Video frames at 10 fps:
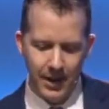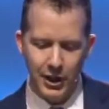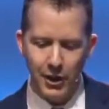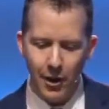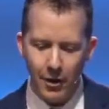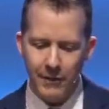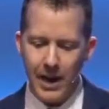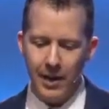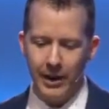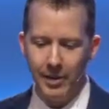Carve
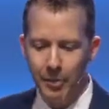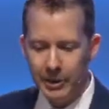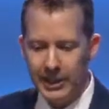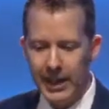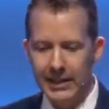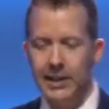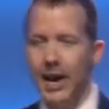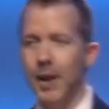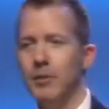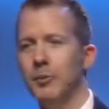out and protect
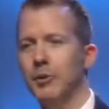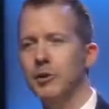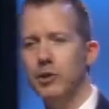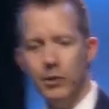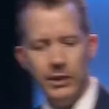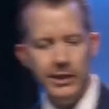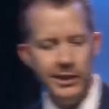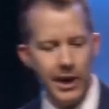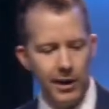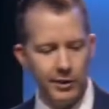time to pursue the
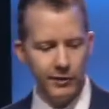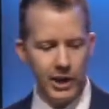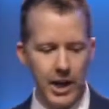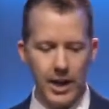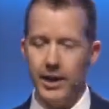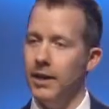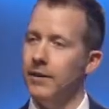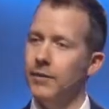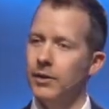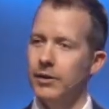desires of God,
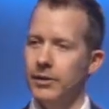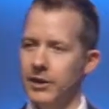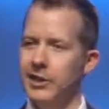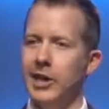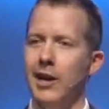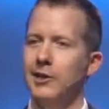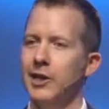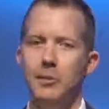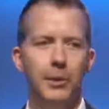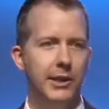the desires that he
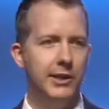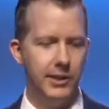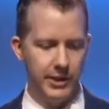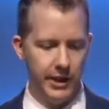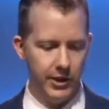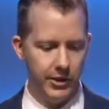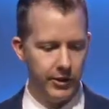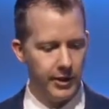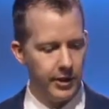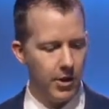places in your
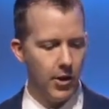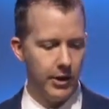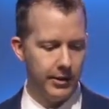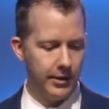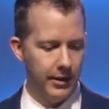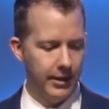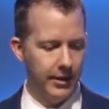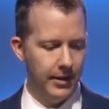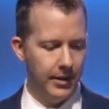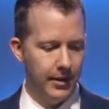heart.
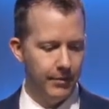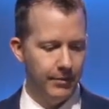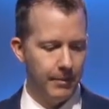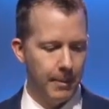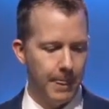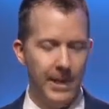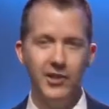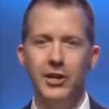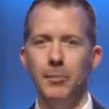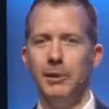You
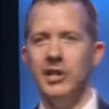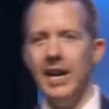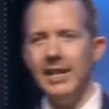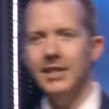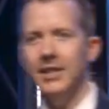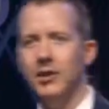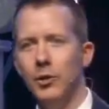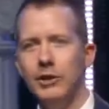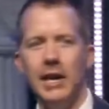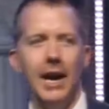need to protect your
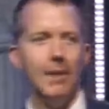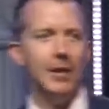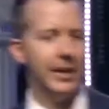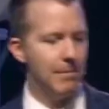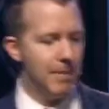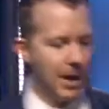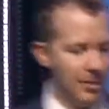time like a mama